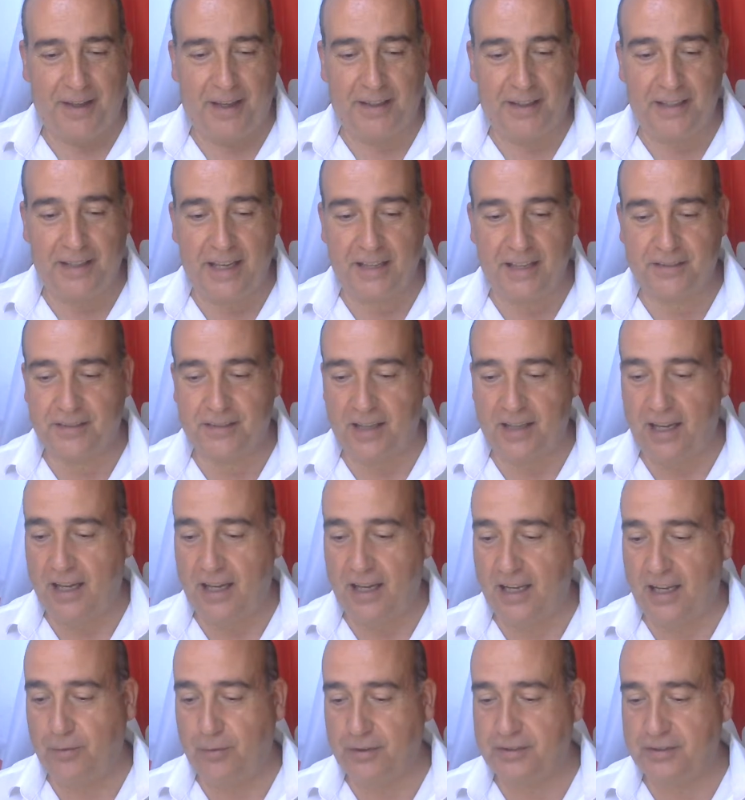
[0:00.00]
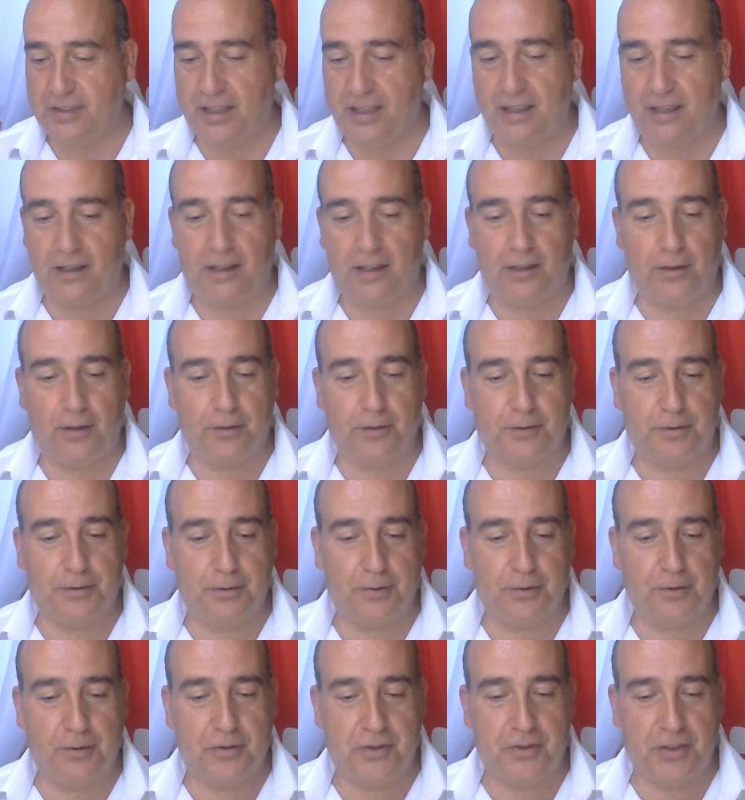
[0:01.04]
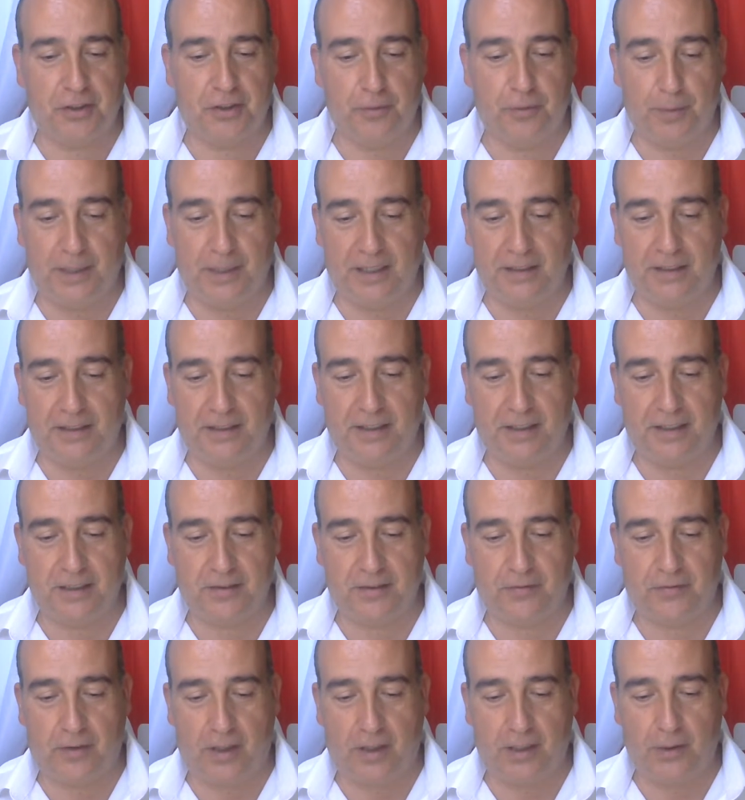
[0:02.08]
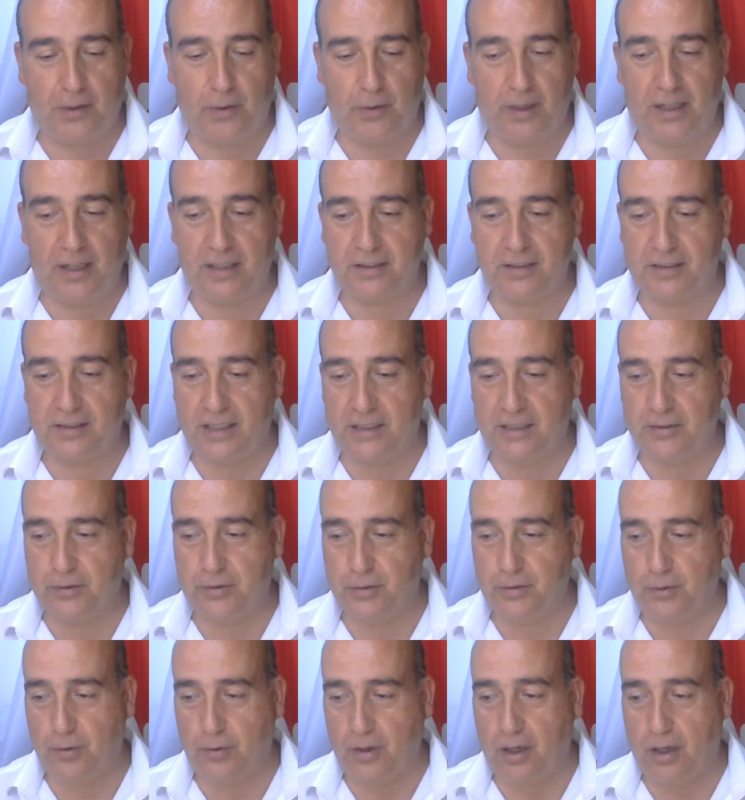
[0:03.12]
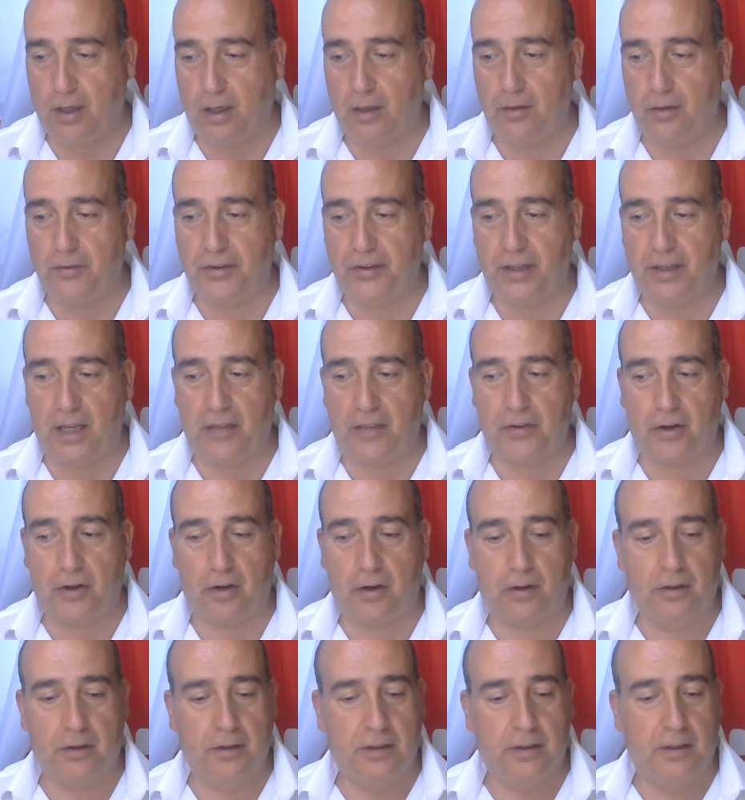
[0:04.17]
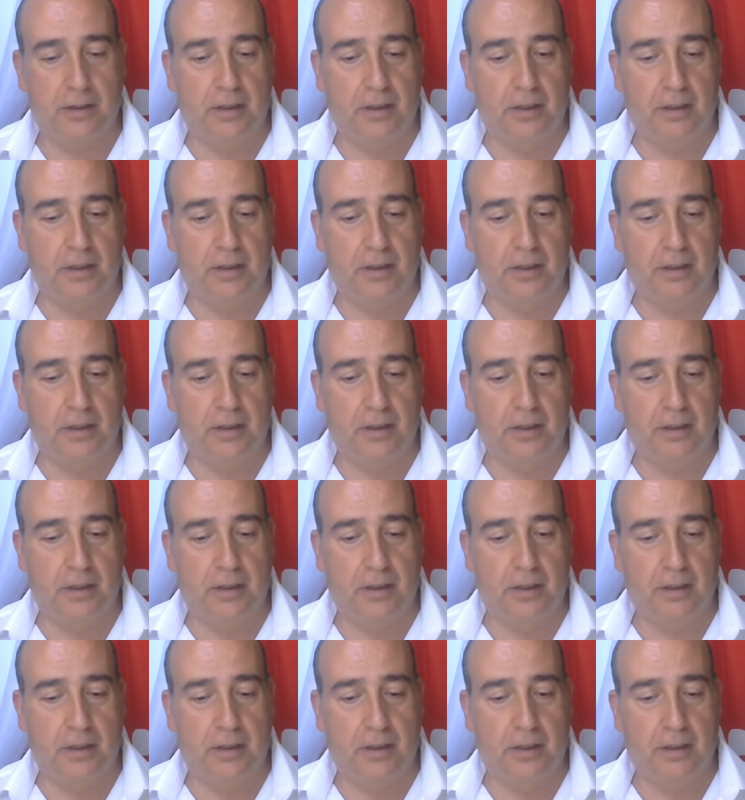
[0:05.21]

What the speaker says: Yes, I will say hello to Chiduben. He's following us, and to all the other